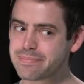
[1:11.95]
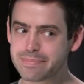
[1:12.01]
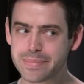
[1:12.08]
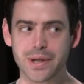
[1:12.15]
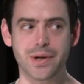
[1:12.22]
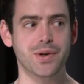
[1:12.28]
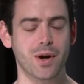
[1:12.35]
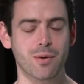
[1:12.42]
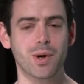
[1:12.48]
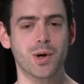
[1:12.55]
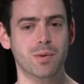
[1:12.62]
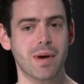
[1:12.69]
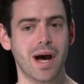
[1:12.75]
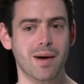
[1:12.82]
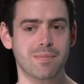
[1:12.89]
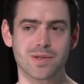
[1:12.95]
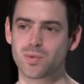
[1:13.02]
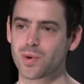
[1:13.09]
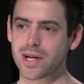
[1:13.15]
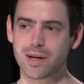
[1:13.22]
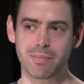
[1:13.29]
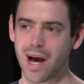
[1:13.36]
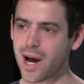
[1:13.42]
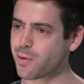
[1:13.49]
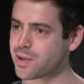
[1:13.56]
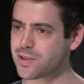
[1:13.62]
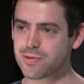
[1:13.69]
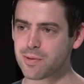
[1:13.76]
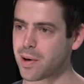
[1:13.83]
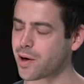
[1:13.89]
build our roadmap is working
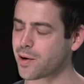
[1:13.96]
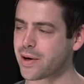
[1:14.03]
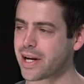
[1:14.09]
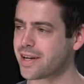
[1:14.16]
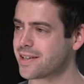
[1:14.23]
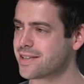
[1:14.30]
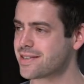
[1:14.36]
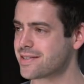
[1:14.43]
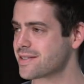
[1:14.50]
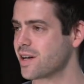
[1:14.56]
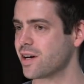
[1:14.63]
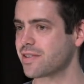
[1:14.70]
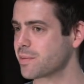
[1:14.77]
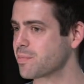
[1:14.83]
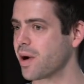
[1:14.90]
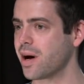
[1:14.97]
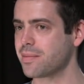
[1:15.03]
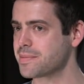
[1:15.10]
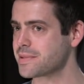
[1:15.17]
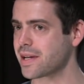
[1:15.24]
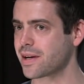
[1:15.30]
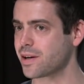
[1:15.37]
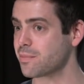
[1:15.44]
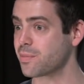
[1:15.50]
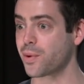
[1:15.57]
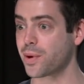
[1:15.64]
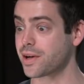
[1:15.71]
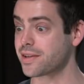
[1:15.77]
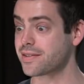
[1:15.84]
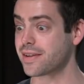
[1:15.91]
backwards from our creators and solving problems that are
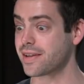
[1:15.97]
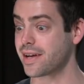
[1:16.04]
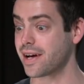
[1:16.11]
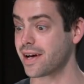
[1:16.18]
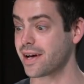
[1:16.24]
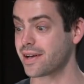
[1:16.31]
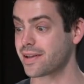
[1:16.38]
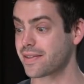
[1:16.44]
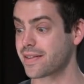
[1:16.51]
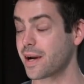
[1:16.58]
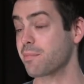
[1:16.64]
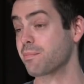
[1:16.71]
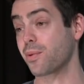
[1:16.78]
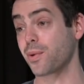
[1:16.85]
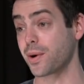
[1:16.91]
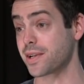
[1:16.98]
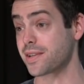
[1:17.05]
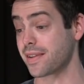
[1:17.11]
important to